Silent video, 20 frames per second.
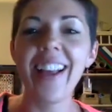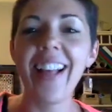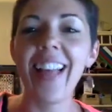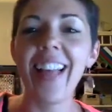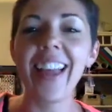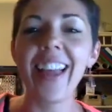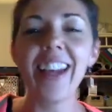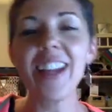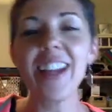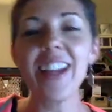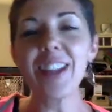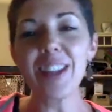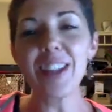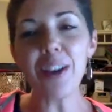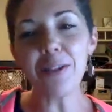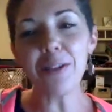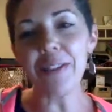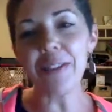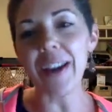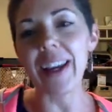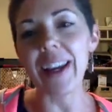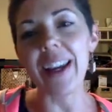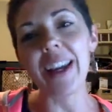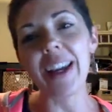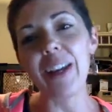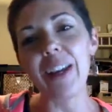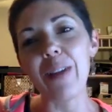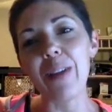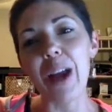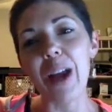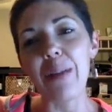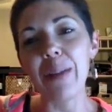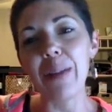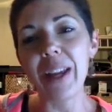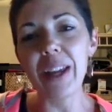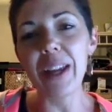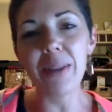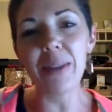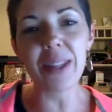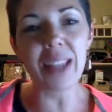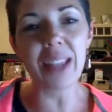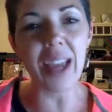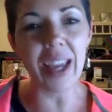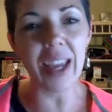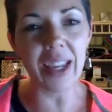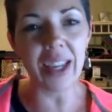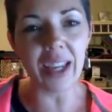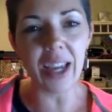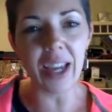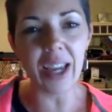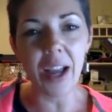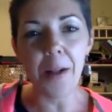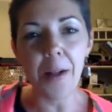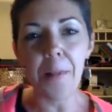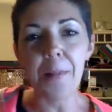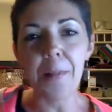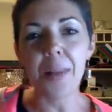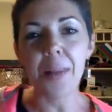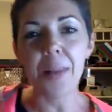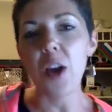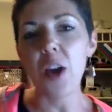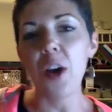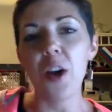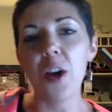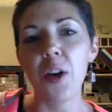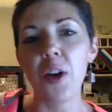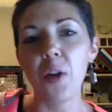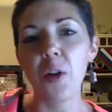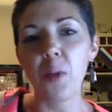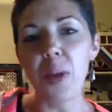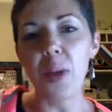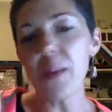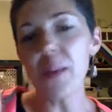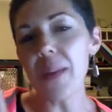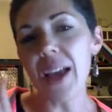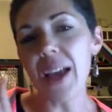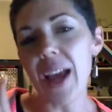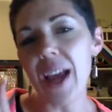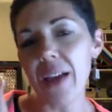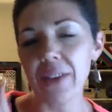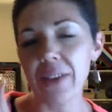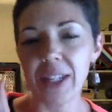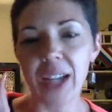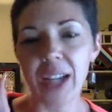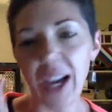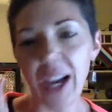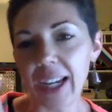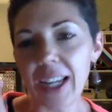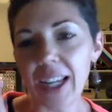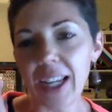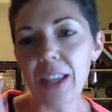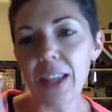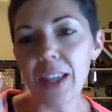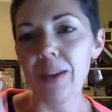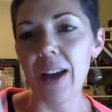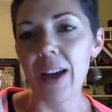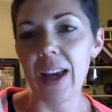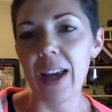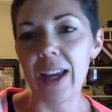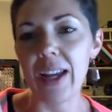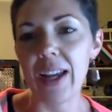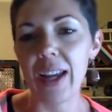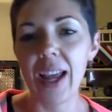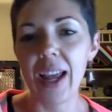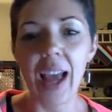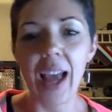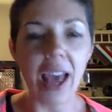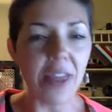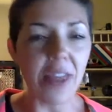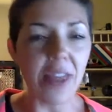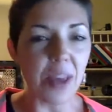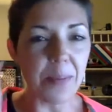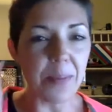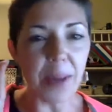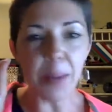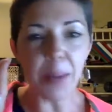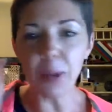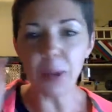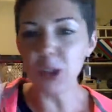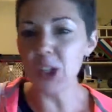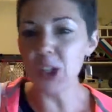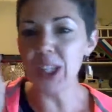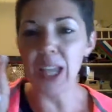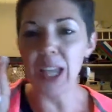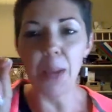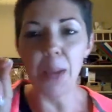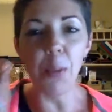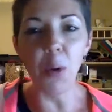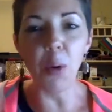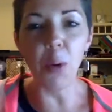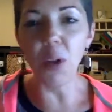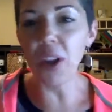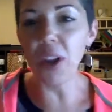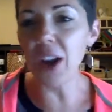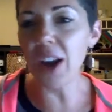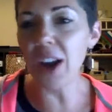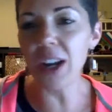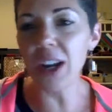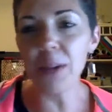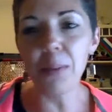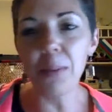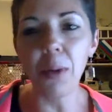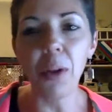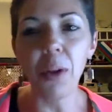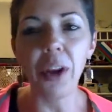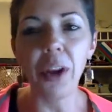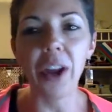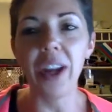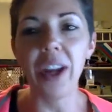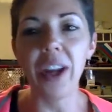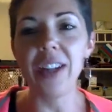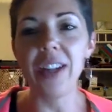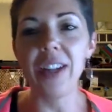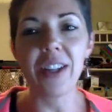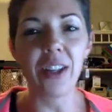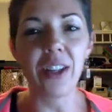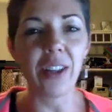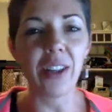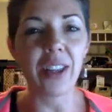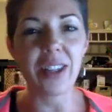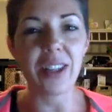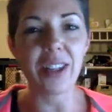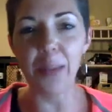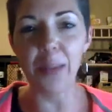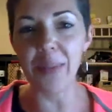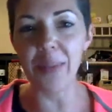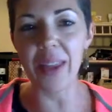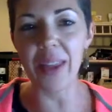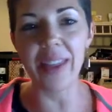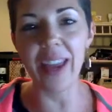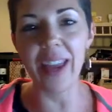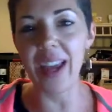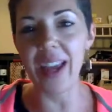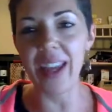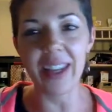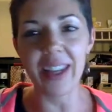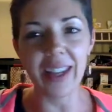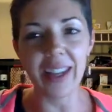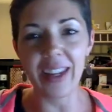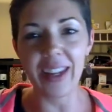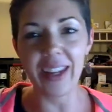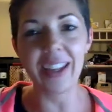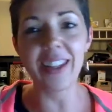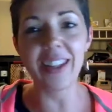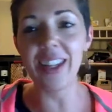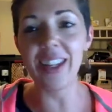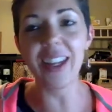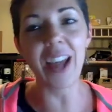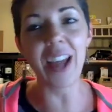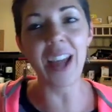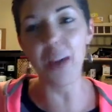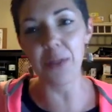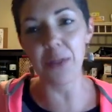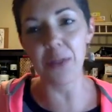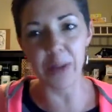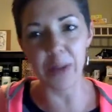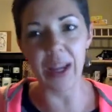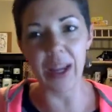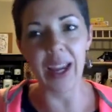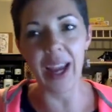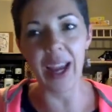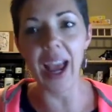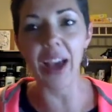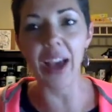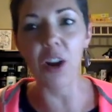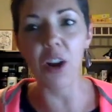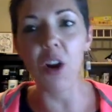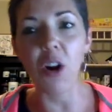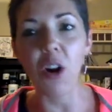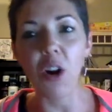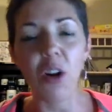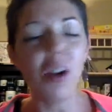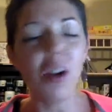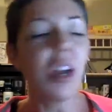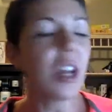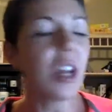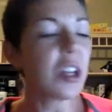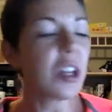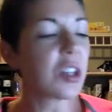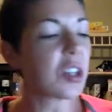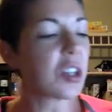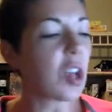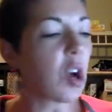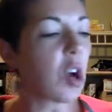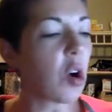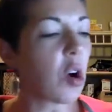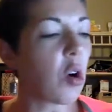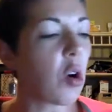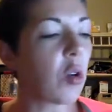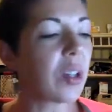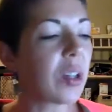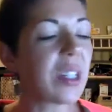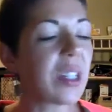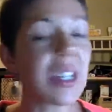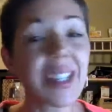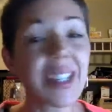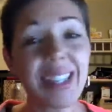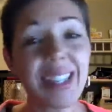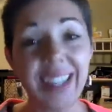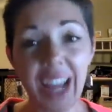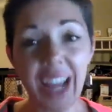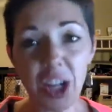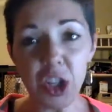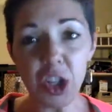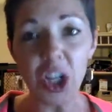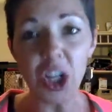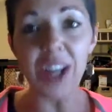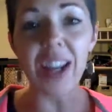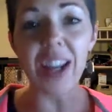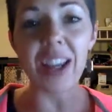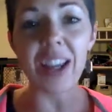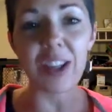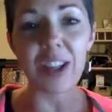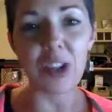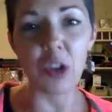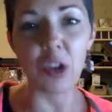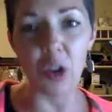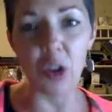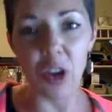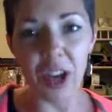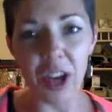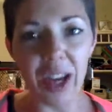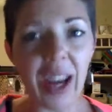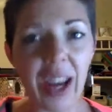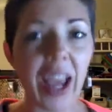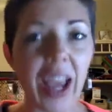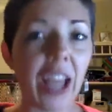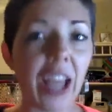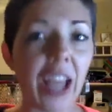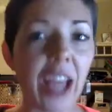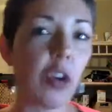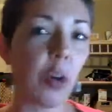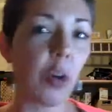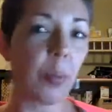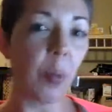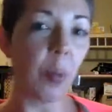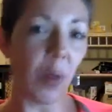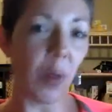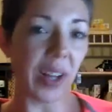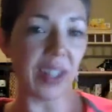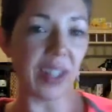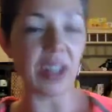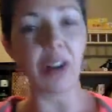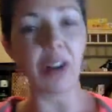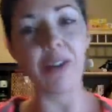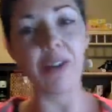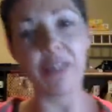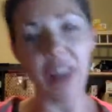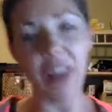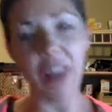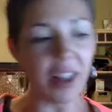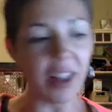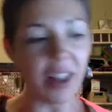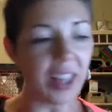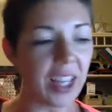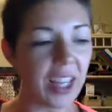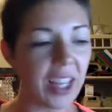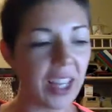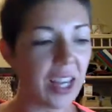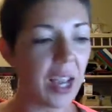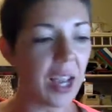and he's so funny anyway, but he was like, we may have a tiny thread and then people just keep pulling on it until it's something that it didn't have to be at all. So discussion is good and your points are valid,